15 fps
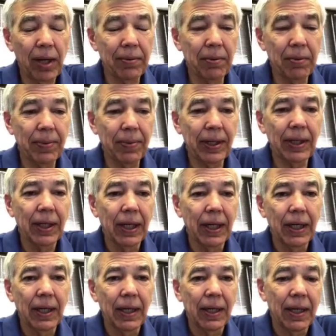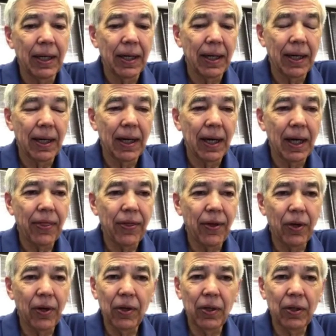Probably a
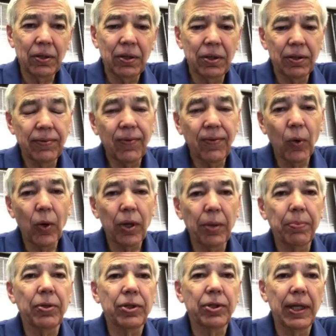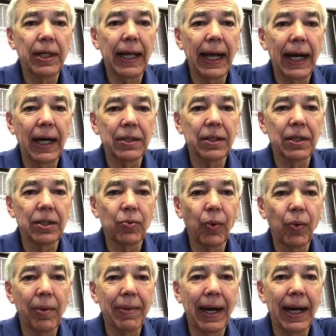third to 40% of the houses
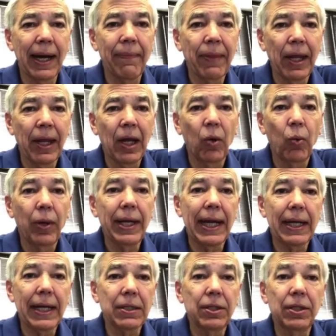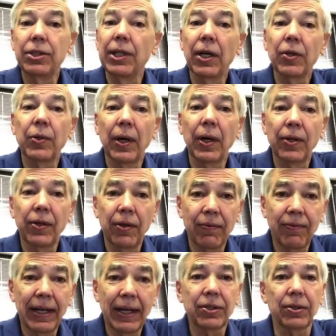we buy, we actually sell to other
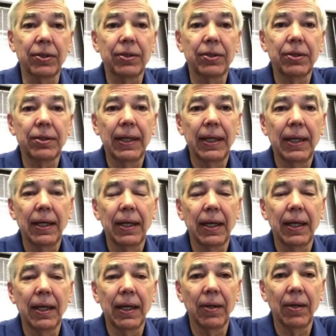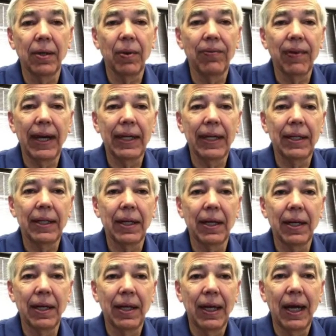investors. We found
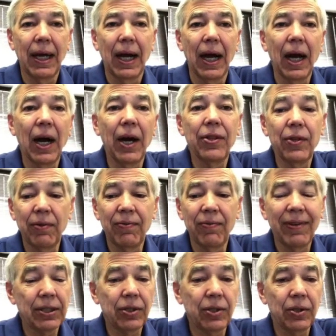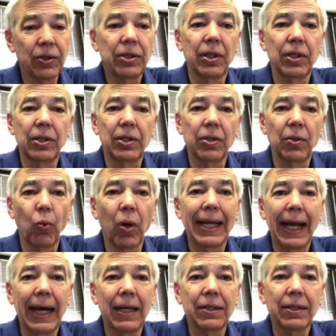other investors that
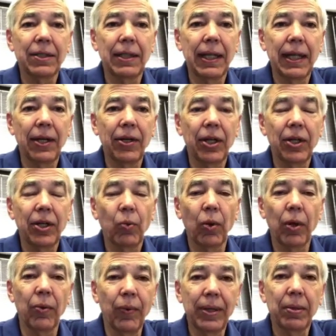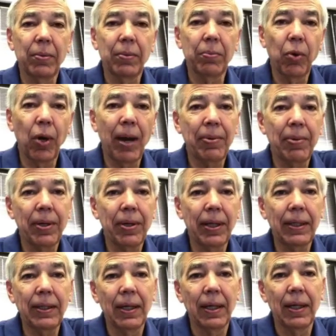want houses in that area, want a rental
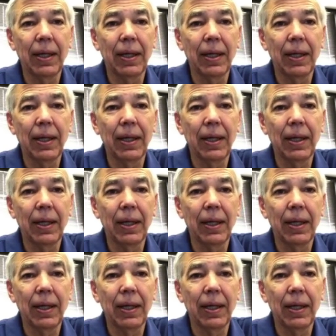property